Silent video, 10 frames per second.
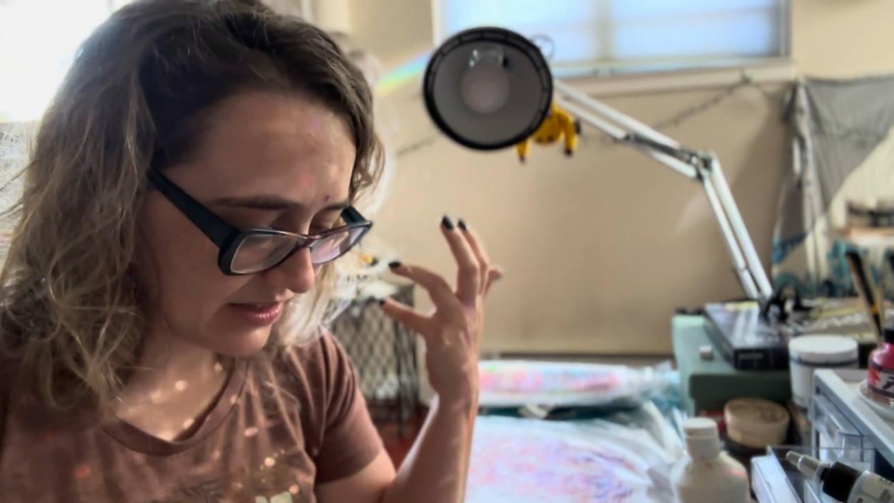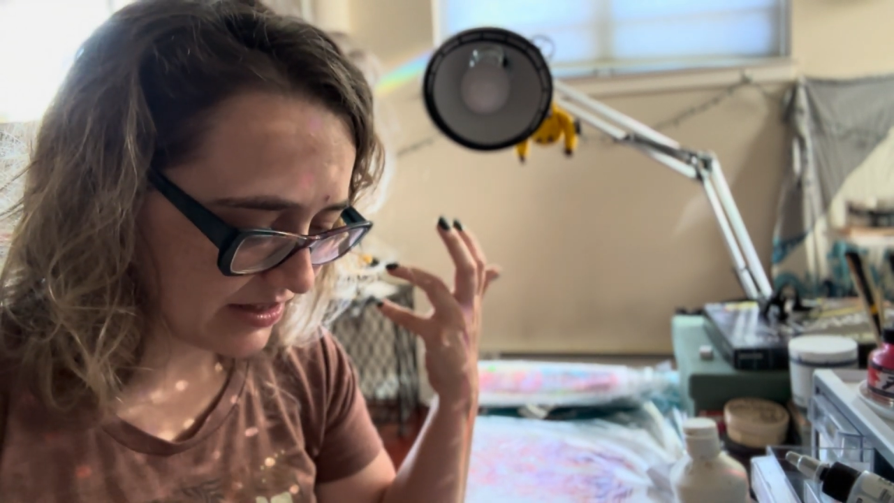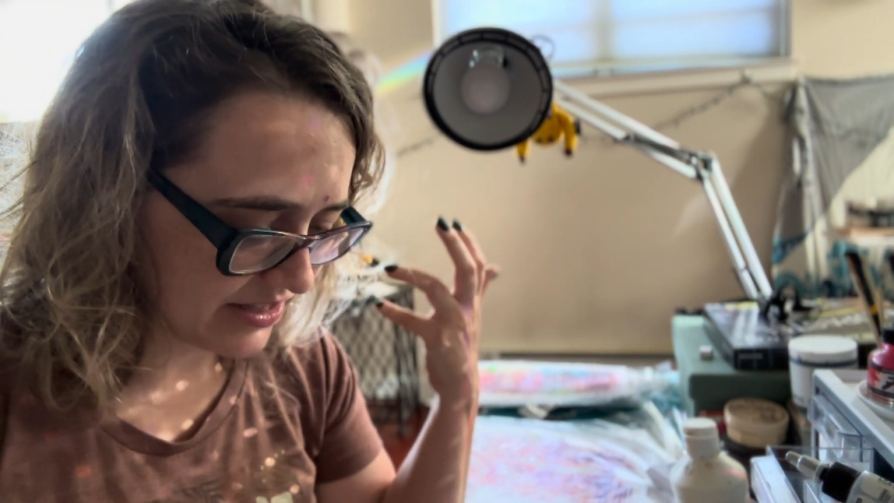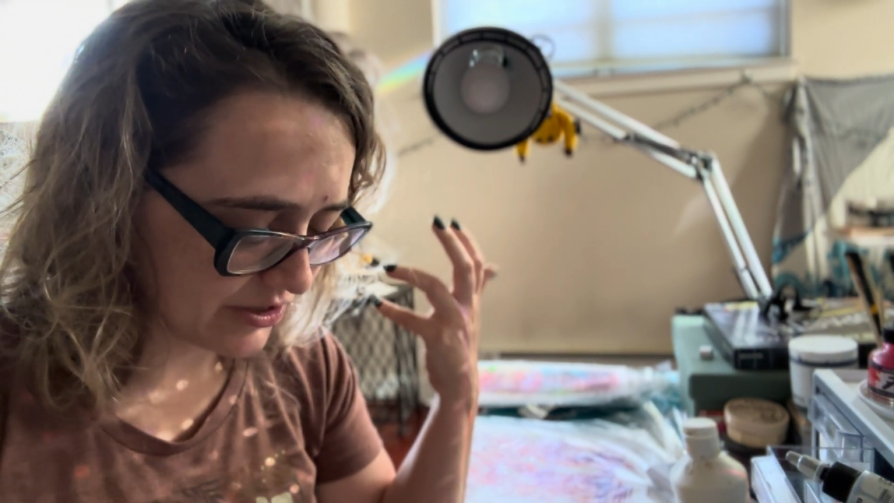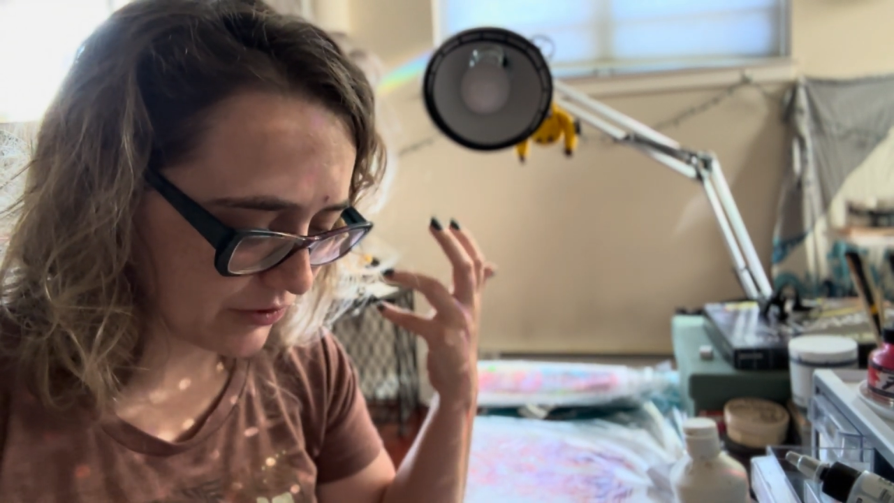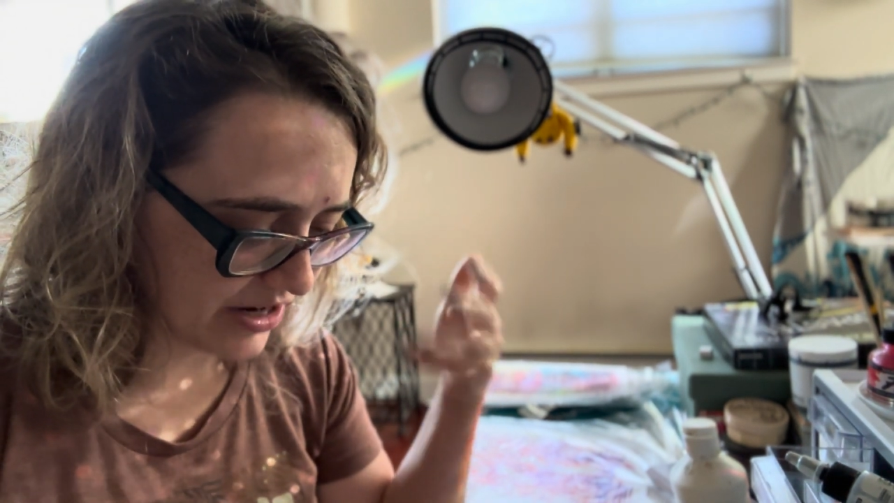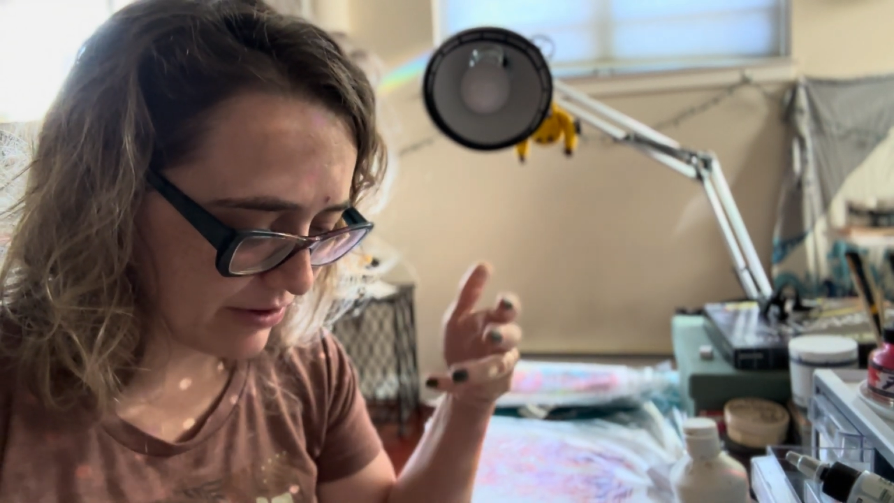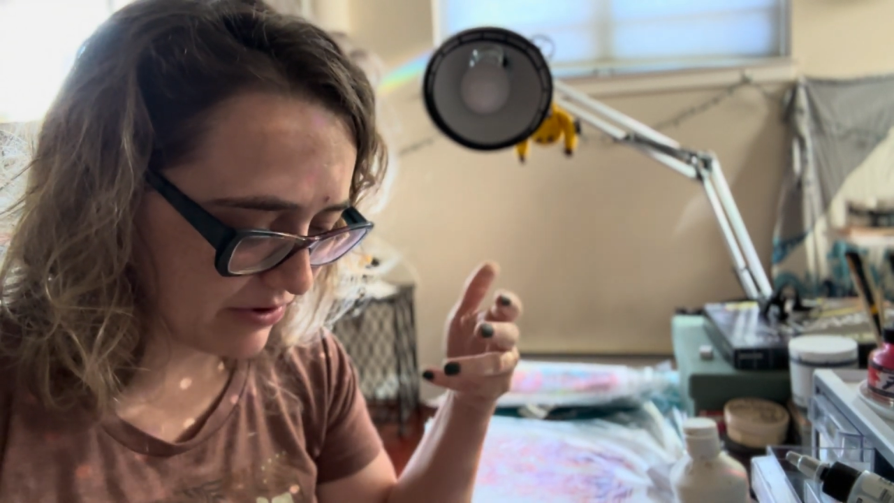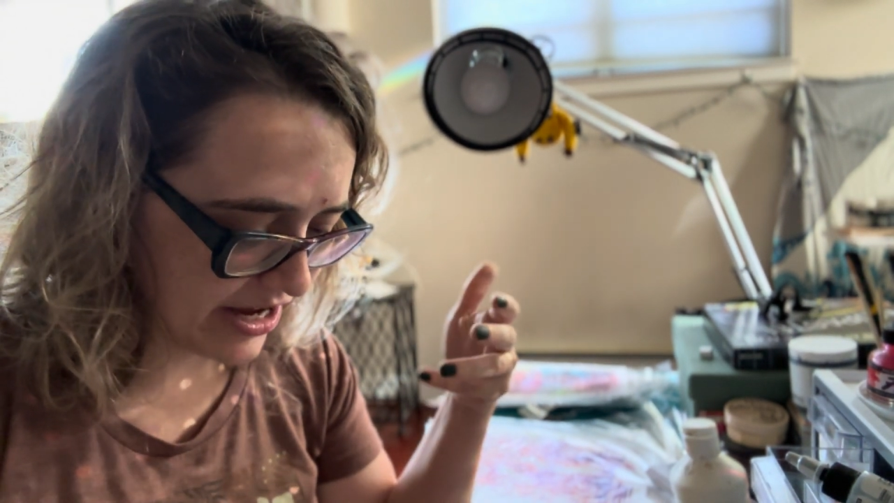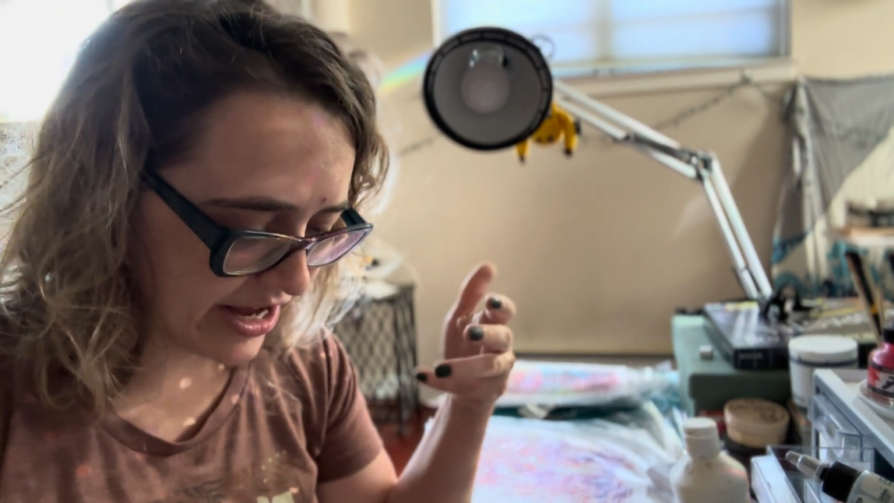it's a great
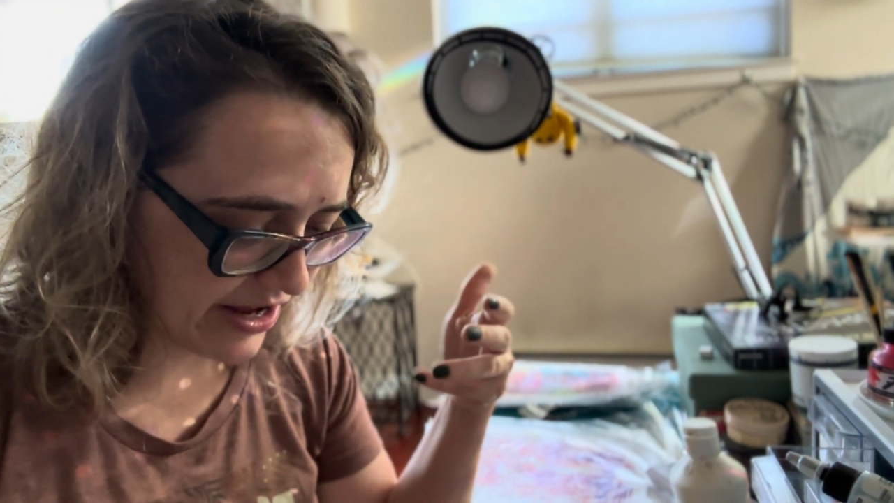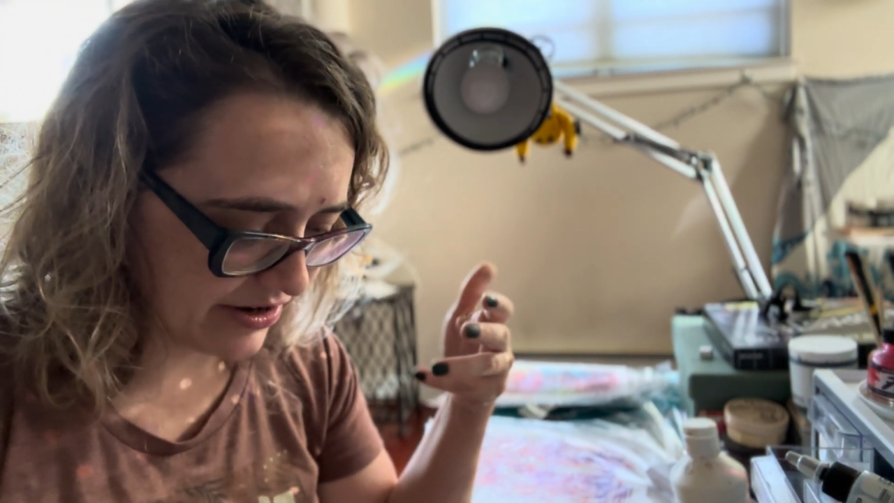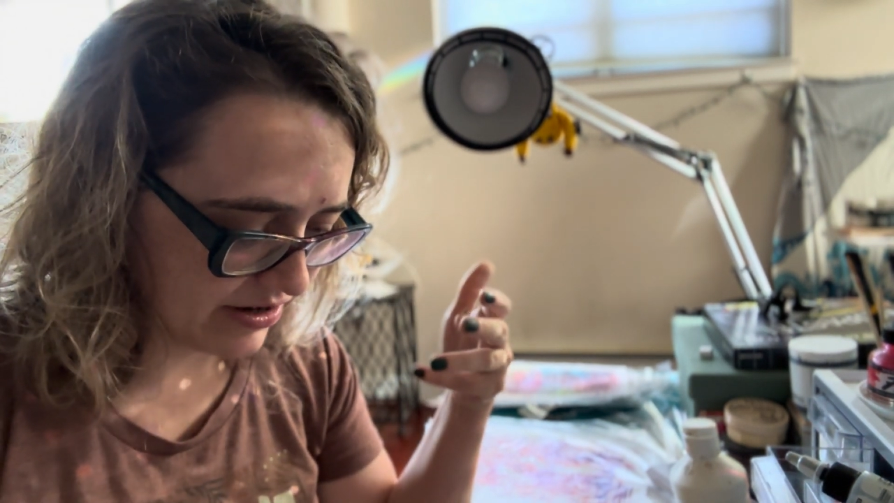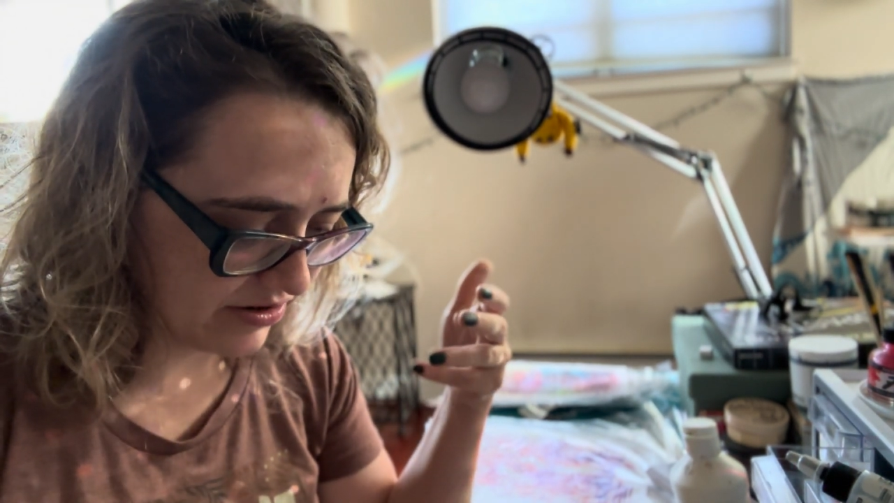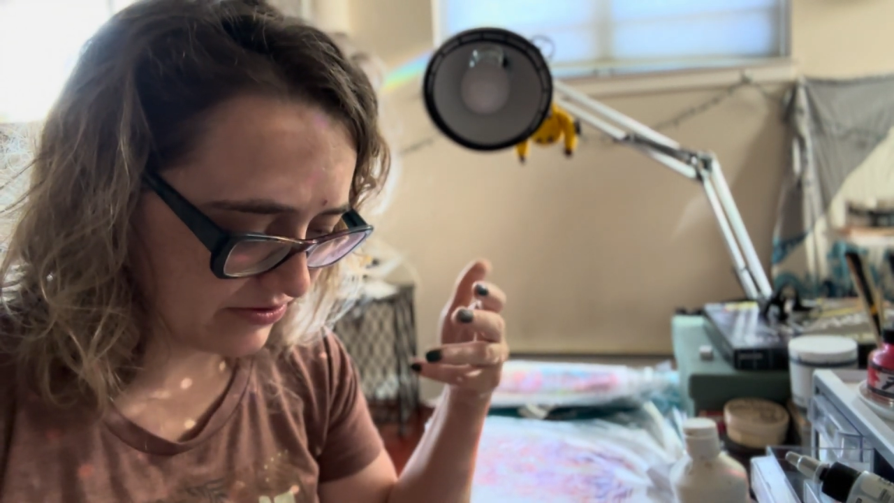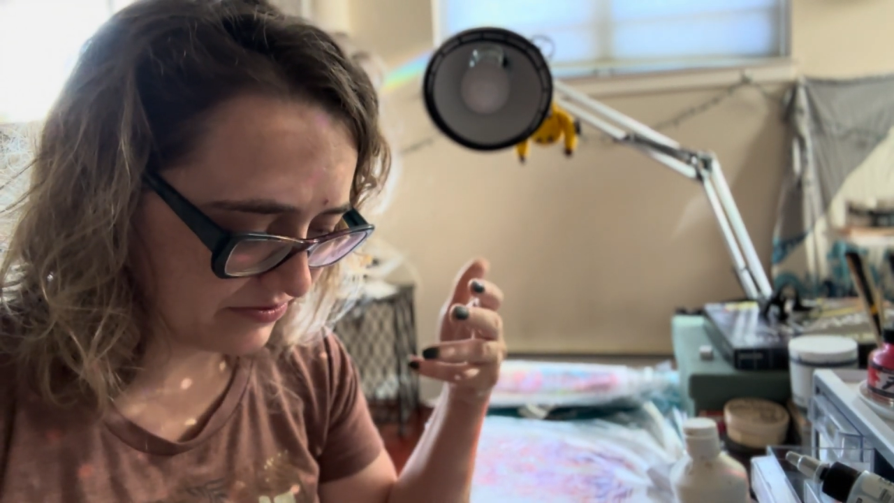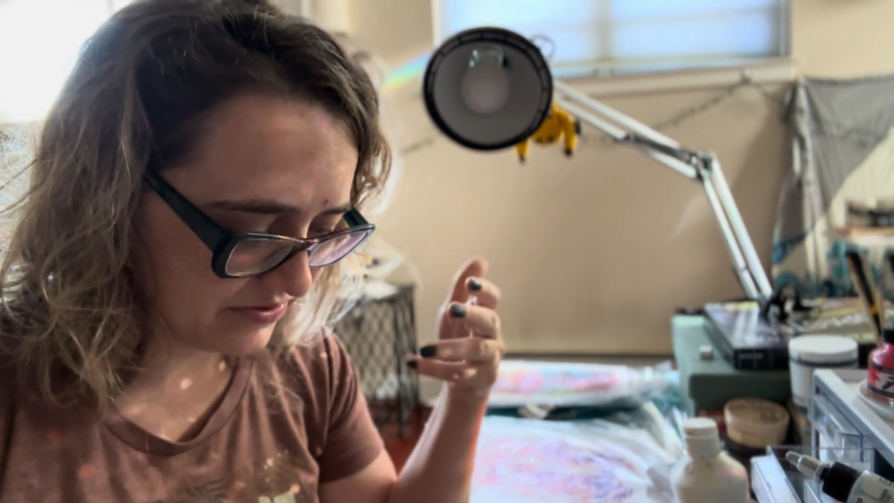way of